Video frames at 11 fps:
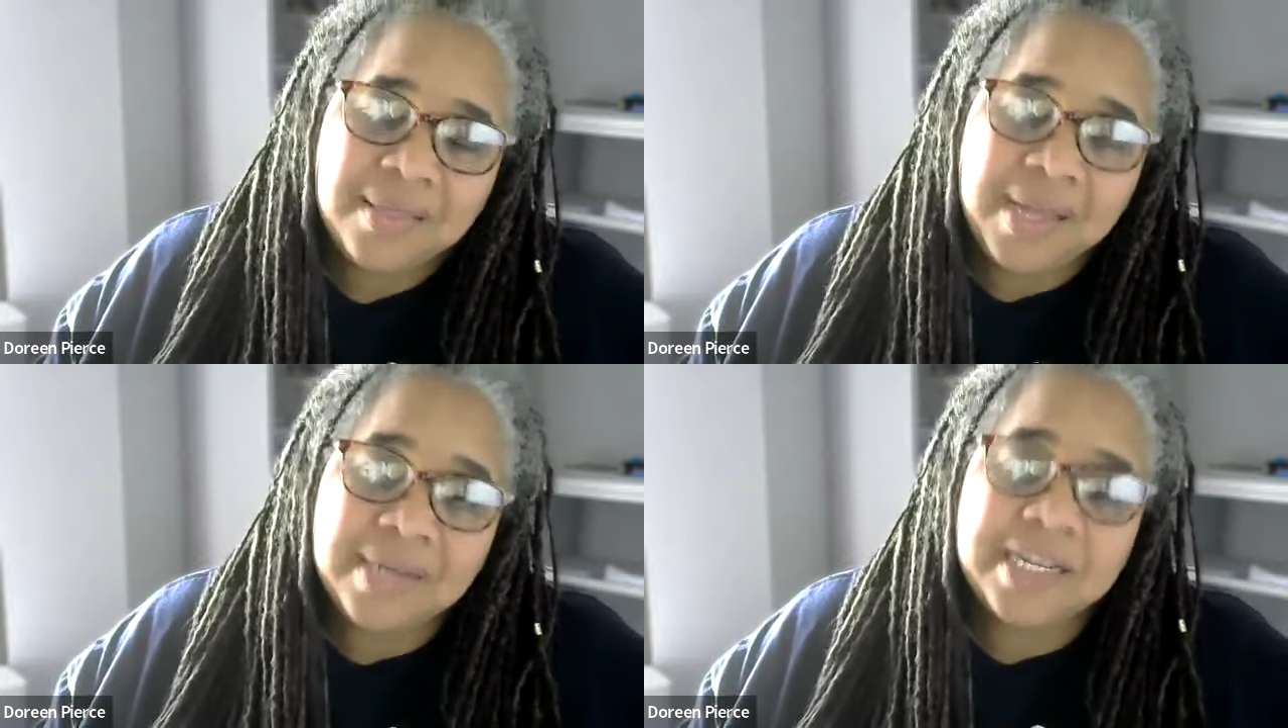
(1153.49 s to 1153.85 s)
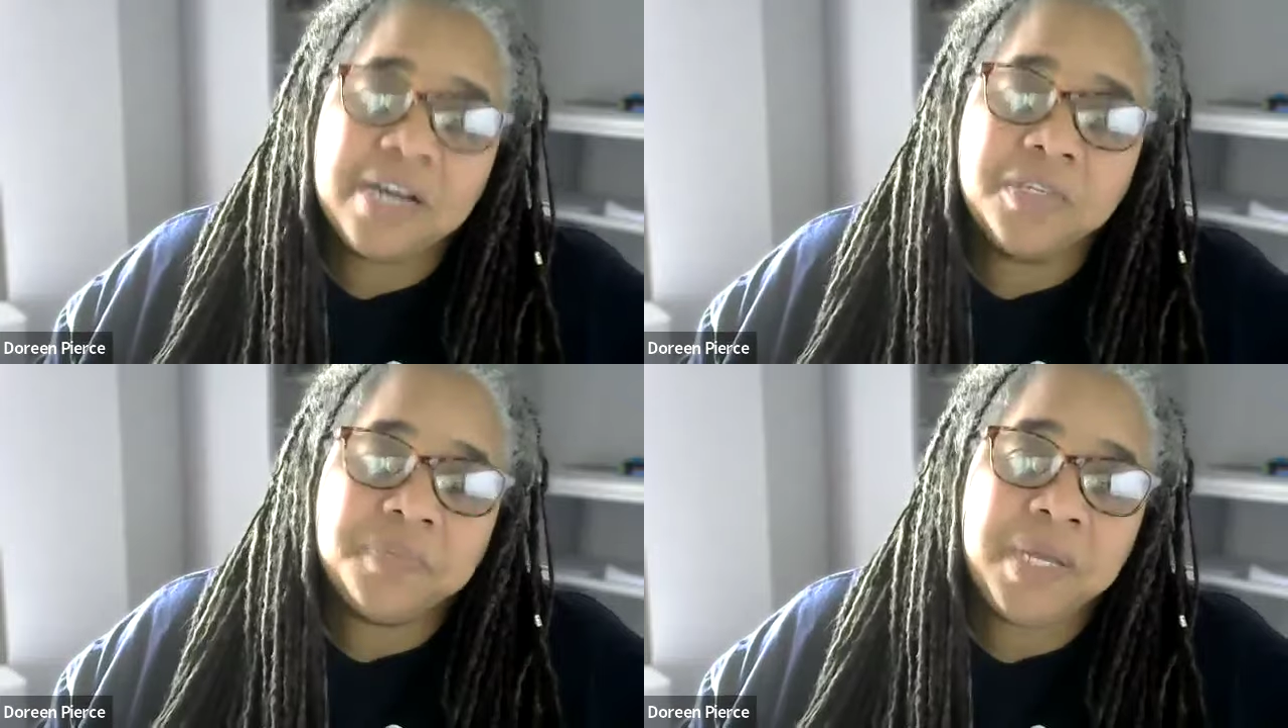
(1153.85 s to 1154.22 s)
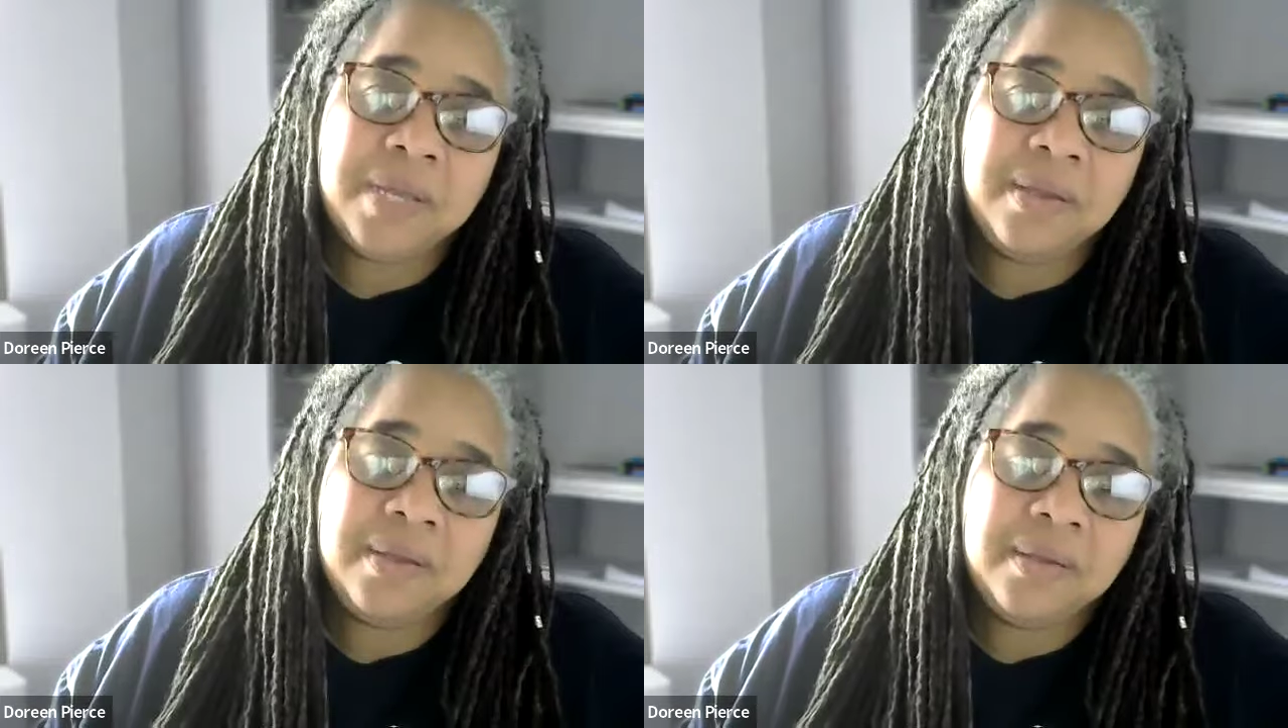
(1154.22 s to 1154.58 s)
that tells
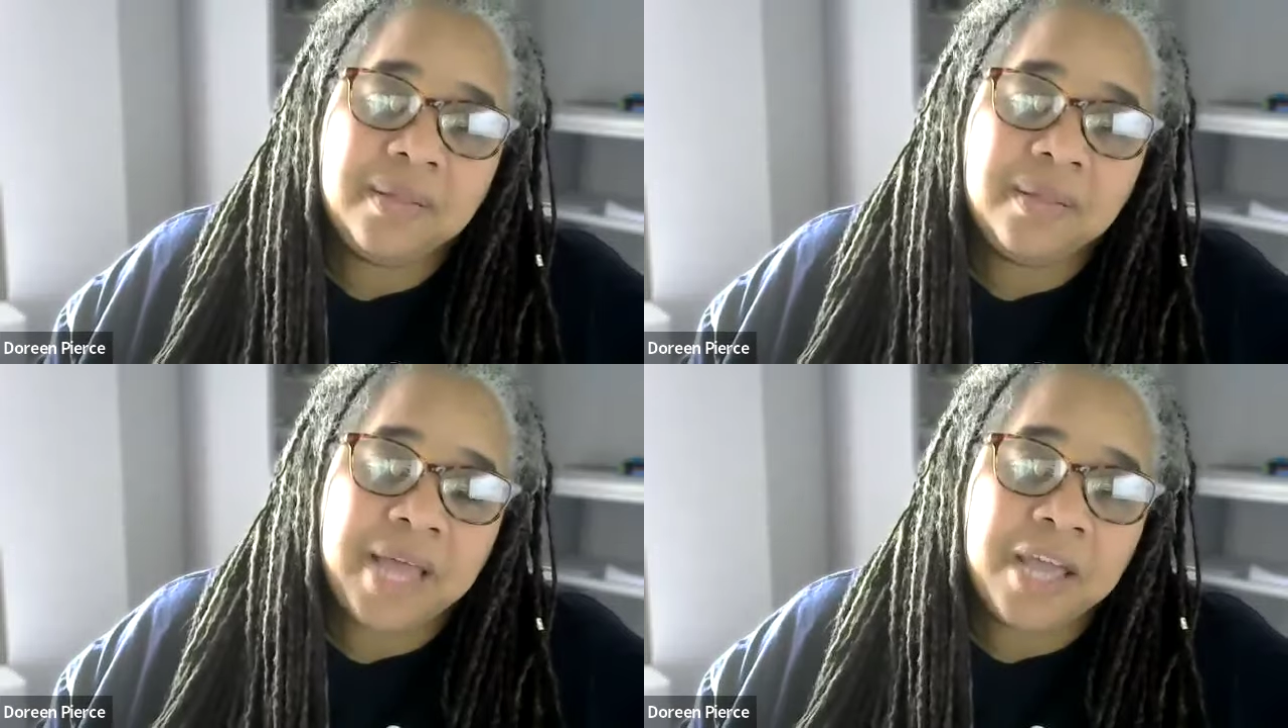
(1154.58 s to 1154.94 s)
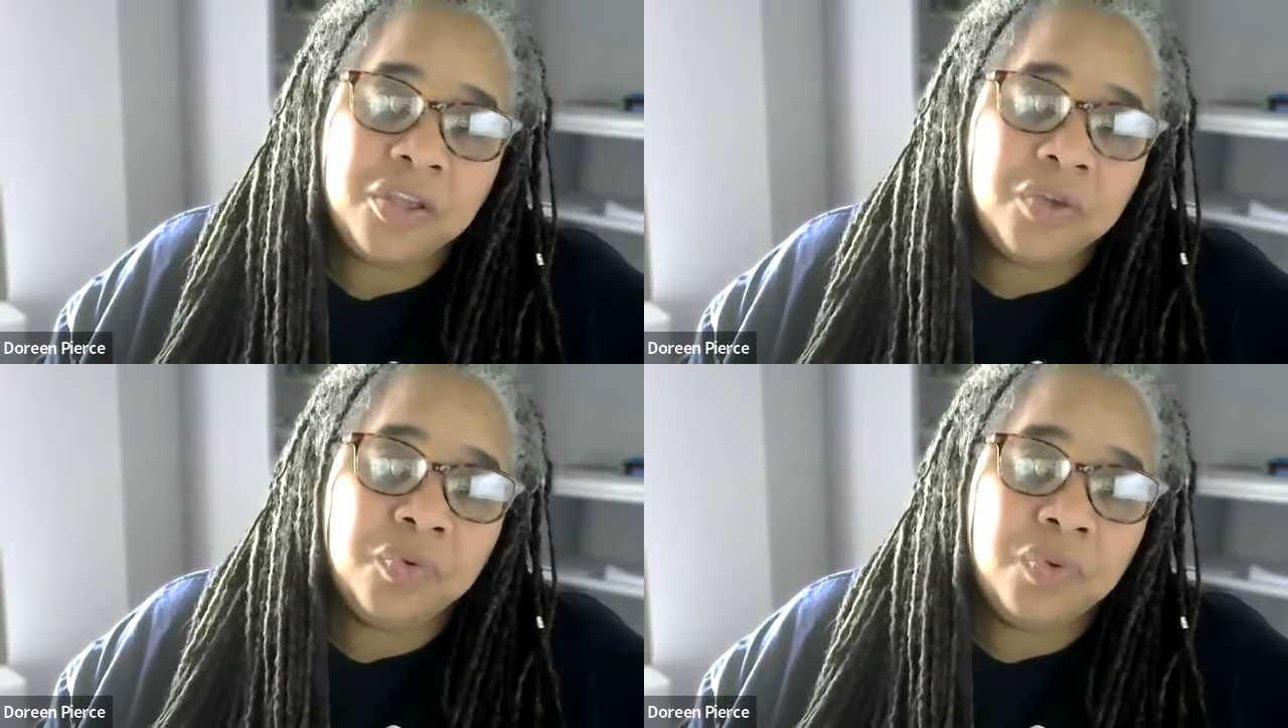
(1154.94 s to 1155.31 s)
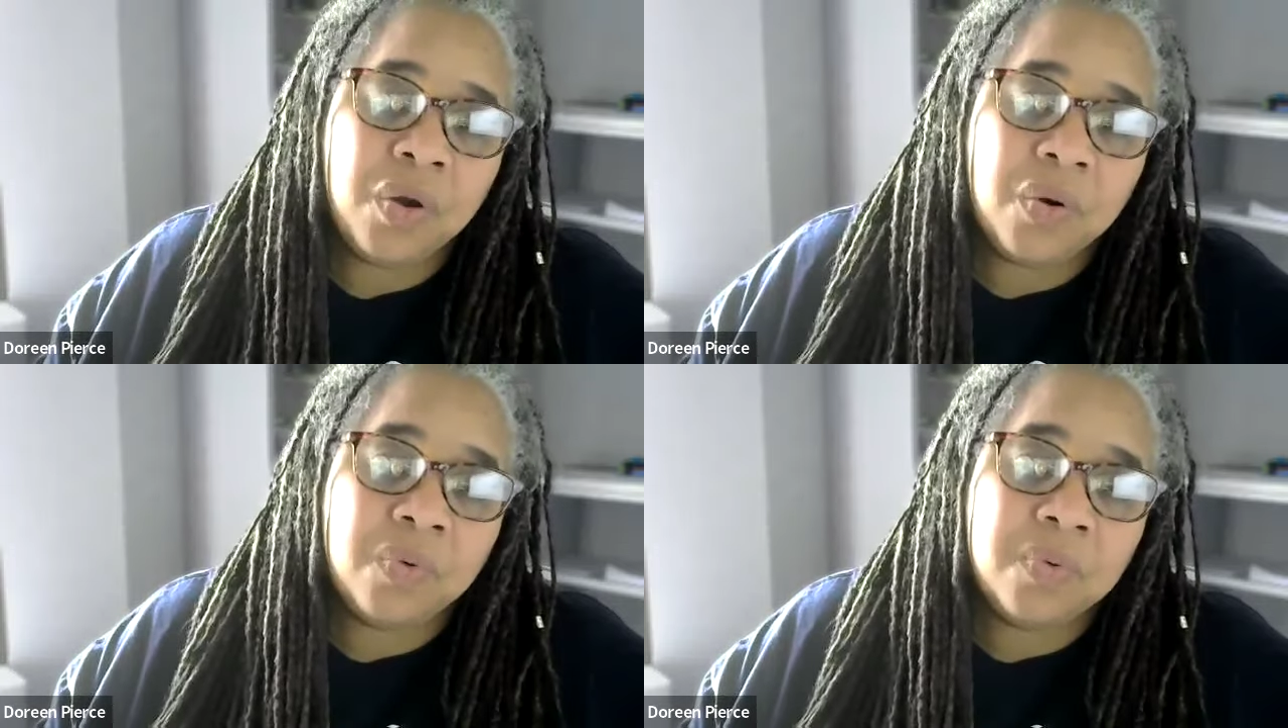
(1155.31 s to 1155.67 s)
me that you
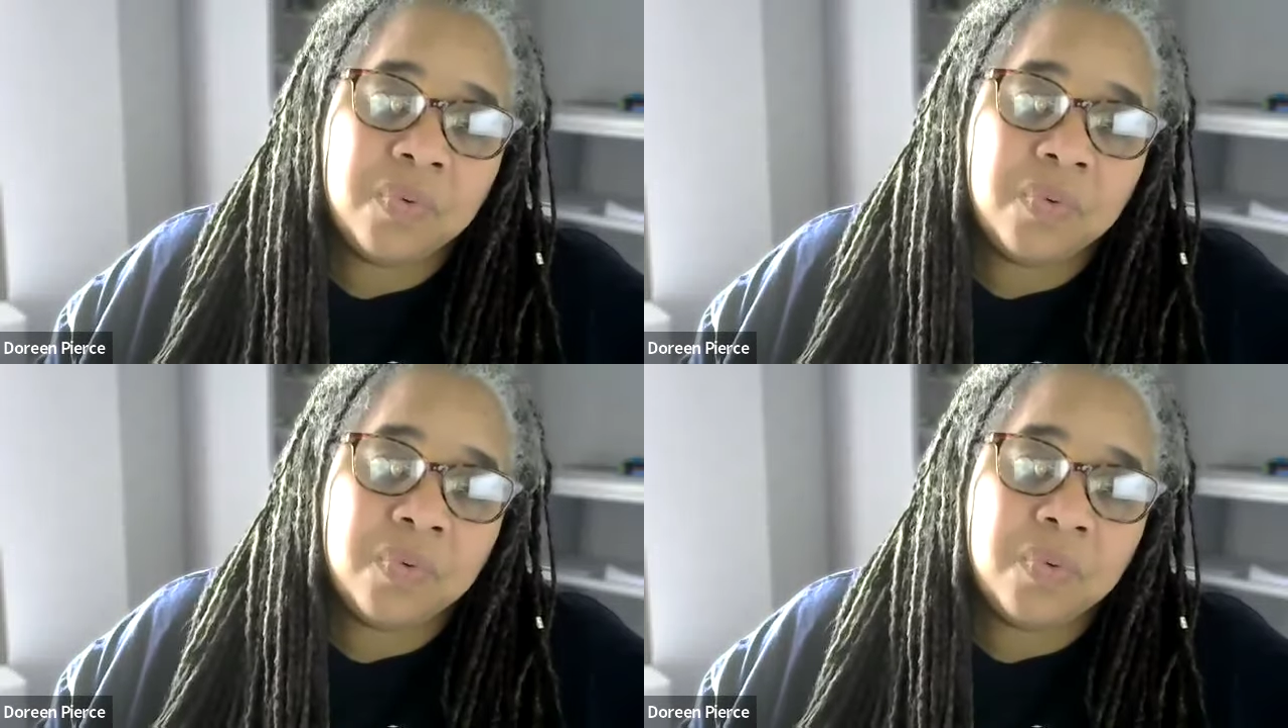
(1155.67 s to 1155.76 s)
know